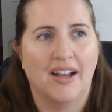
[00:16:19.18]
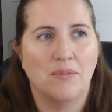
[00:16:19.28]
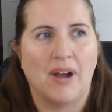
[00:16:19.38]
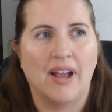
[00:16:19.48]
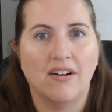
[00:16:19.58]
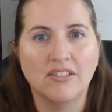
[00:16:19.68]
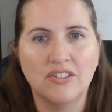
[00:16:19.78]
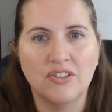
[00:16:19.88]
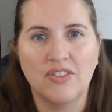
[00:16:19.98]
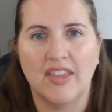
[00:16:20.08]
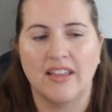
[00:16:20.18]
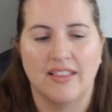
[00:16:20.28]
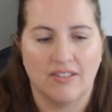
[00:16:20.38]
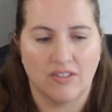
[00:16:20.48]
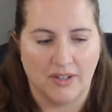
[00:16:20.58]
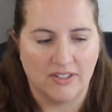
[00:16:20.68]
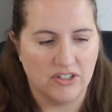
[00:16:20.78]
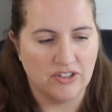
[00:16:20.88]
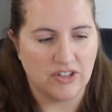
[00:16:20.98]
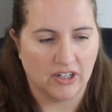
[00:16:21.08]
I also think these
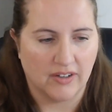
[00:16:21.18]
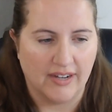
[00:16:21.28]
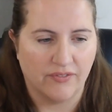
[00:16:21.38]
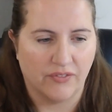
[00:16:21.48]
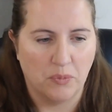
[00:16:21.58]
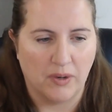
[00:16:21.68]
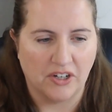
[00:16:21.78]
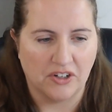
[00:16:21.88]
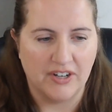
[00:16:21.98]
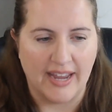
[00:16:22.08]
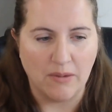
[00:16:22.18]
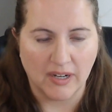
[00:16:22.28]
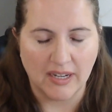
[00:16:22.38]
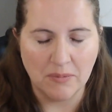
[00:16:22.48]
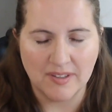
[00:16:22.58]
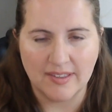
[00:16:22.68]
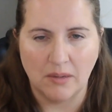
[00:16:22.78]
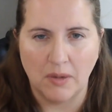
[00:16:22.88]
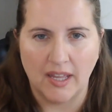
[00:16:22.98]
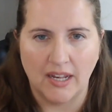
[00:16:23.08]
questions are great for when you're networking with
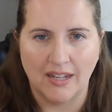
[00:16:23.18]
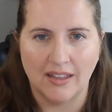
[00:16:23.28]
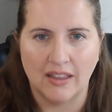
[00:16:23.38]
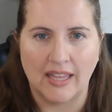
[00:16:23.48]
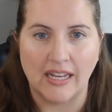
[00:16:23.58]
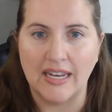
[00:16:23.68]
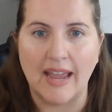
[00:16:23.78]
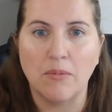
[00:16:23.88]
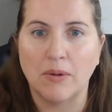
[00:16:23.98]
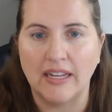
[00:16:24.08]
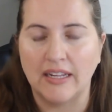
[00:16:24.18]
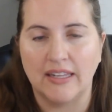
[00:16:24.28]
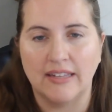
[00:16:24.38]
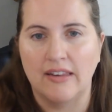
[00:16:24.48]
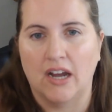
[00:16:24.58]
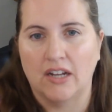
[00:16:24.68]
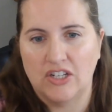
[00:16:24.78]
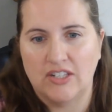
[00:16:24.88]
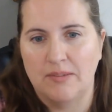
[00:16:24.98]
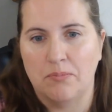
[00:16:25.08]
someone. Like, networking is not
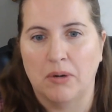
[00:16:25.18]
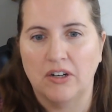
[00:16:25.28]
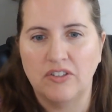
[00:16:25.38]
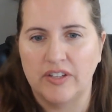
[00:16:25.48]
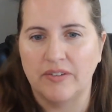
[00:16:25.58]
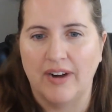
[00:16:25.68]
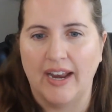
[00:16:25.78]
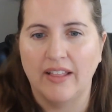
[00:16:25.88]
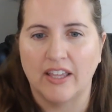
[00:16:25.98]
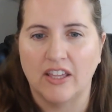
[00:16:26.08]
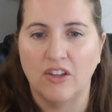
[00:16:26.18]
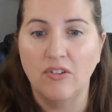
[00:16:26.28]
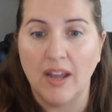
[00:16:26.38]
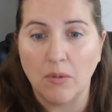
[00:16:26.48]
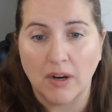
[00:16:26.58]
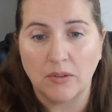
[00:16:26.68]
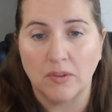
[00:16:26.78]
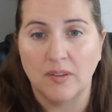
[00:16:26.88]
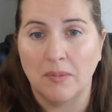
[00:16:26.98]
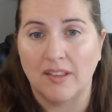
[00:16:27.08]
just in person, right? Like, you networked
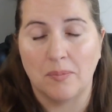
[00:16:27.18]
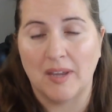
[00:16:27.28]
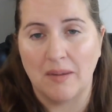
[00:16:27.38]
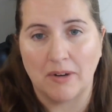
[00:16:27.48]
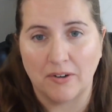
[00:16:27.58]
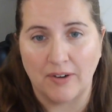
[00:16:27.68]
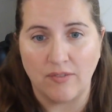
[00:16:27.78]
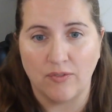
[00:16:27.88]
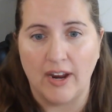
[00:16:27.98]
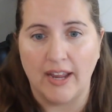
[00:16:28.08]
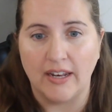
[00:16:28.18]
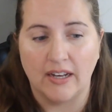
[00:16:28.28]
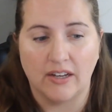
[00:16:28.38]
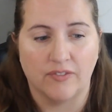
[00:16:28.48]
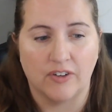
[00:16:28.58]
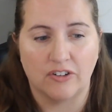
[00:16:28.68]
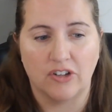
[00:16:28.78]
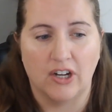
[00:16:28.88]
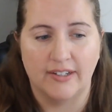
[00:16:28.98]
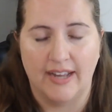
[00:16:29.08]
with someone that's become a great friend, and your
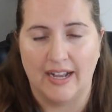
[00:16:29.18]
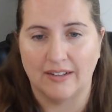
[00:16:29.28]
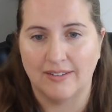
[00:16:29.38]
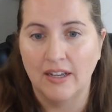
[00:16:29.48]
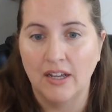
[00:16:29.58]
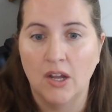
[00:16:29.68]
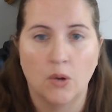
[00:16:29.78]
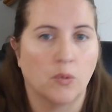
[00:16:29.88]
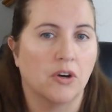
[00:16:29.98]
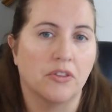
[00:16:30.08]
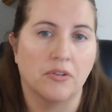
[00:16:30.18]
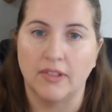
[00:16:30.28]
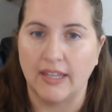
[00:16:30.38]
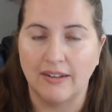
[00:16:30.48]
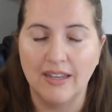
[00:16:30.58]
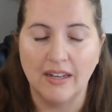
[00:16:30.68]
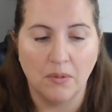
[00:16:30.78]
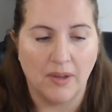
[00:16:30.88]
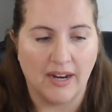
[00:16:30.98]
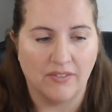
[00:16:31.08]
first contacts were through LinkedIn
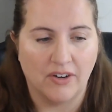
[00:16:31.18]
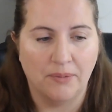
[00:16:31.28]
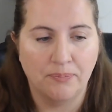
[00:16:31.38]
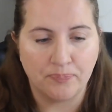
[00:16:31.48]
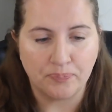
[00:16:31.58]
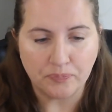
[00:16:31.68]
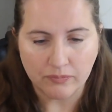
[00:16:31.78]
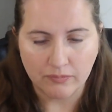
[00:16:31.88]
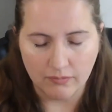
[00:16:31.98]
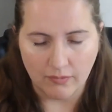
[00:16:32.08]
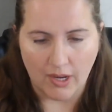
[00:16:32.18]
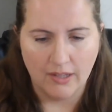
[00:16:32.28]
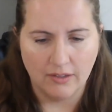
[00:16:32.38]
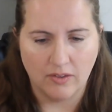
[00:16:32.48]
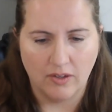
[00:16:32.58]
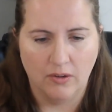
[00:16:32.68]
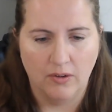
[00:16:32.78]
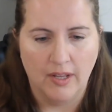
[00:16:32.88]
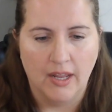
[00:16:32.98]
or whatever. And so,